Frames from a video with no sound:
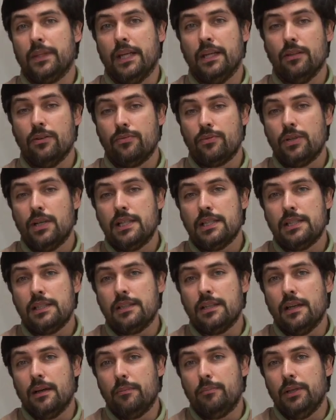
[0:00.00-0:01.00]
And of
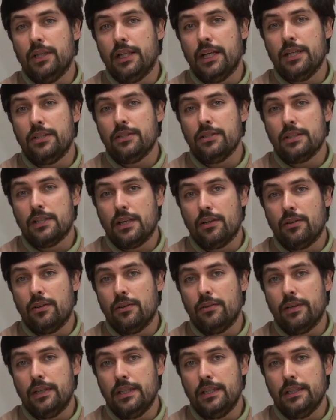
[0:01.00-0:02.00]
course, applications are
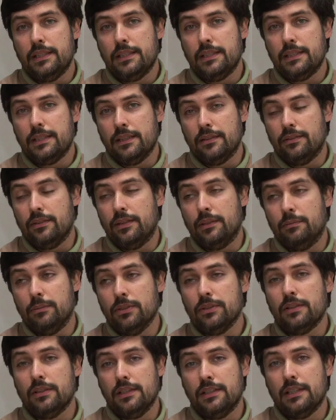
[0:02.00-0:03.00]
always, or
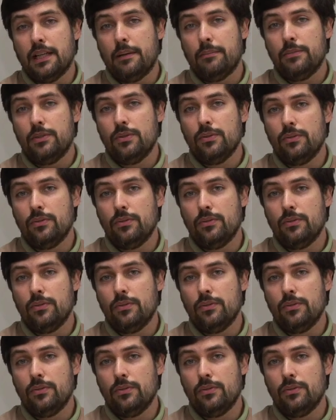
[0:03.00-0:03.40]
most of the time,